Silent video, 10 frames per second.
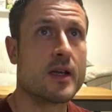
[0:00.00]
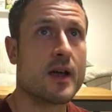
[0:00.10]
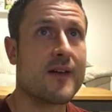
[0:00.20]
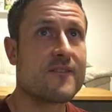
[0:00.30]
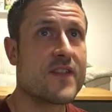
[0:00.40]

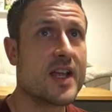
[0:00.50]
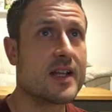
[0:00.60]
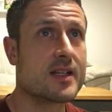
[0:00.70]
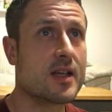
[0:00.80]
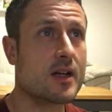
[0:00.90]
I'm
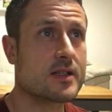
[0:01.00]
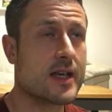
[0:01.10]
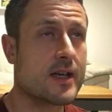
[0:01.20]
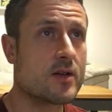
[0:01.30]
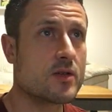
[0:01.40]
feeling
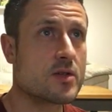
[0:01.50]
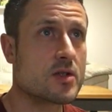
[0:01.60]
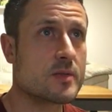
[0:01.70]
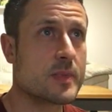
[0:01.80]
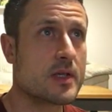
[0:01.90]
ducktail
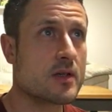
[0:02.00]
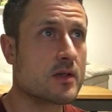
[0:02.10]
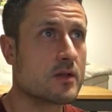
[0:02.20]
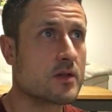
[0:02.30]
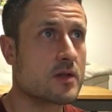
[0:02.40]
just
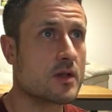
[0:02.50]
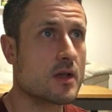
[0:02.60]
because